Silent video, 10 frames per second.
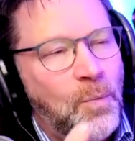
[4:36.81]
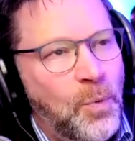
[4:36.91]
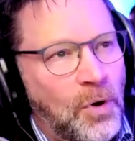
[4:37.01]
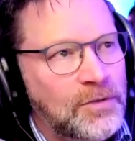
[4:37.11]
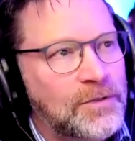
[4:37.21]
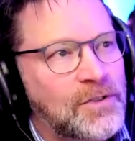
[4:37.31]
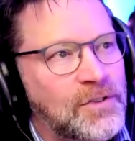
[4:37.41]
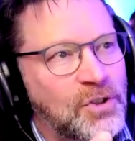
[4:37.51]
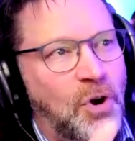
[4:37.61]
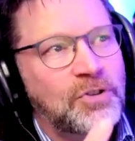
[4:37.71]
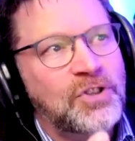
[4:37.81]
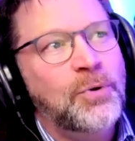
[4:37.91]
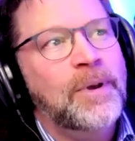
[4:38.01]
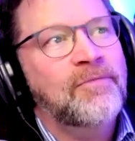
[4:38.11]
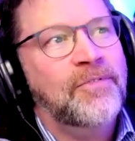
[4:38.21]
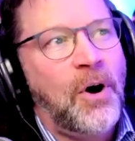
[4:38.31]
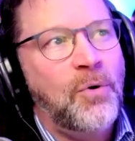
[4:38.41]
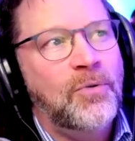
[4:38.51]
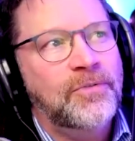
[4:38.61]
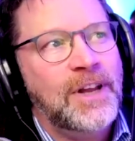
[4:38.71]
What got you
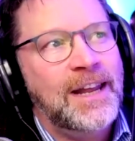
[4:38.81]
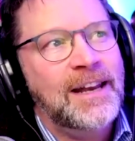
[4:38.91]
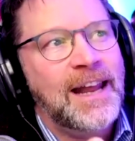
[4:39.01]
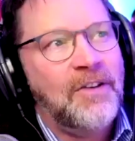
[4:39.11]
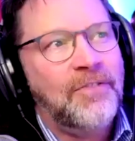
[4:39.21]
involved in